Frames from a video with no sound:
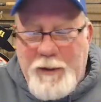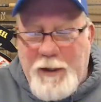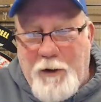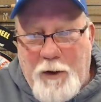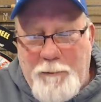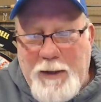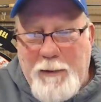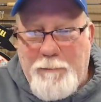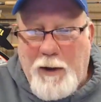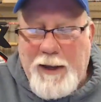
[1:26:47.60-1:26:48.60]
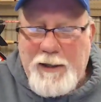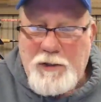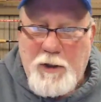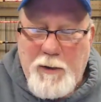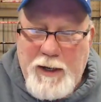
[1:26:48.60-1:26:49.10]
That ought to be a
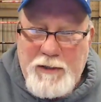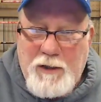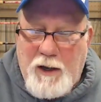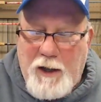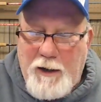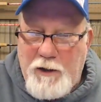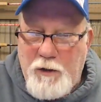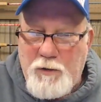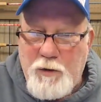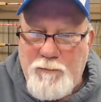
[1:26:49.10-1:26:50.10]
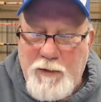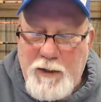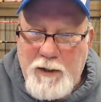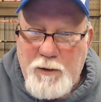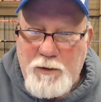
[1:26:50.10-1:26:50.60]
blast. Terry has a lot of YouTube
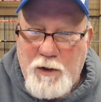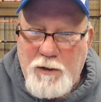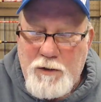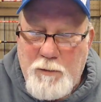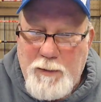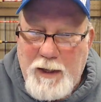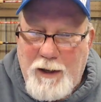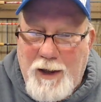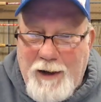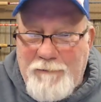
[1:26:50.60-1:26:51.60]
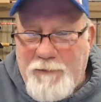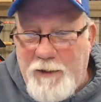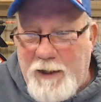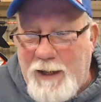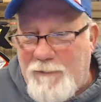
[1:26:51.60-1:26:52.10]
videos on. It's going to be a lot of
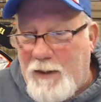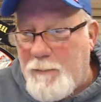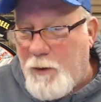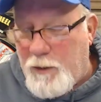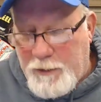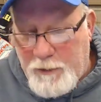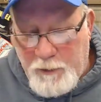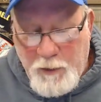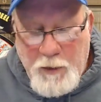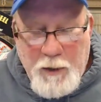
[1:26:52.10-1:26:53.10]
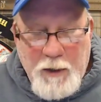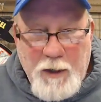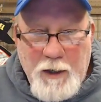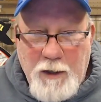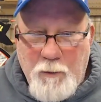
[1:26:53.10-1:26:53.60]
fun having him on here.
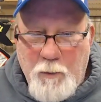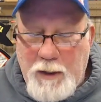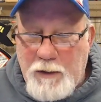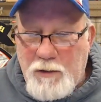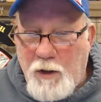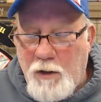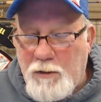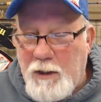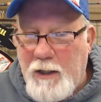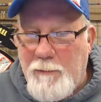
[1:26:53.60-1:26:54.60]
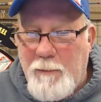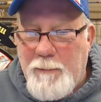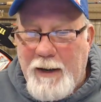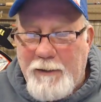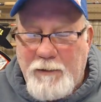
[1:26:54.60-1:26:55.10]
We can talk to him
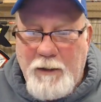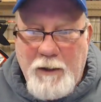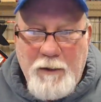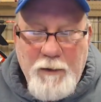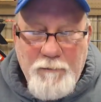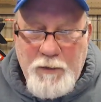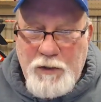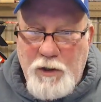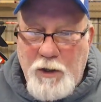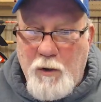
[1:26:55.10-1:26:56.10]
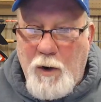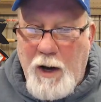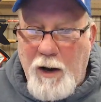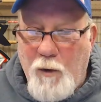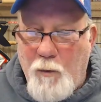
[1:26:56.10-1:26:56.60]
about fishing the
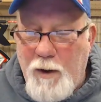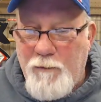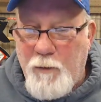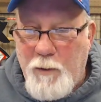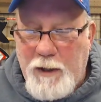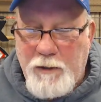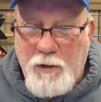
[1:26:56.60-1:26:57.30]
Ohio River. We